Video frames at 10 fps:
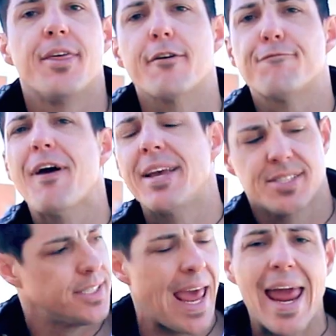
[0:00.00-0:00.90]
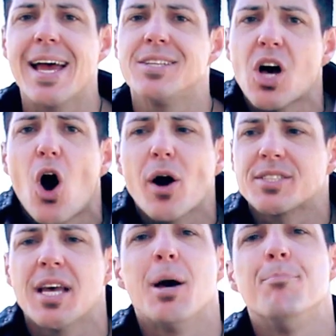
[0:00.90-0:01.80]
Their faces, hands,
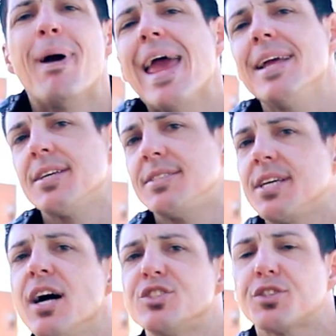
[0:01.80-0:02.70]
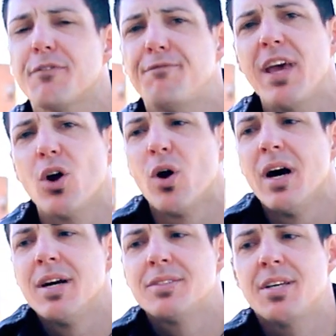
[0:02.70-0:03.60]
hearts made to touch, to feel,
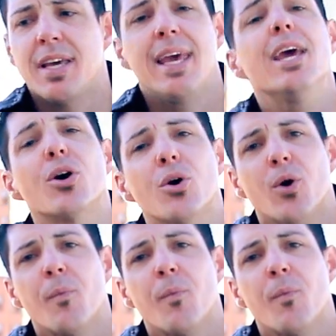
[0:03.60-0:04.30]
to heal.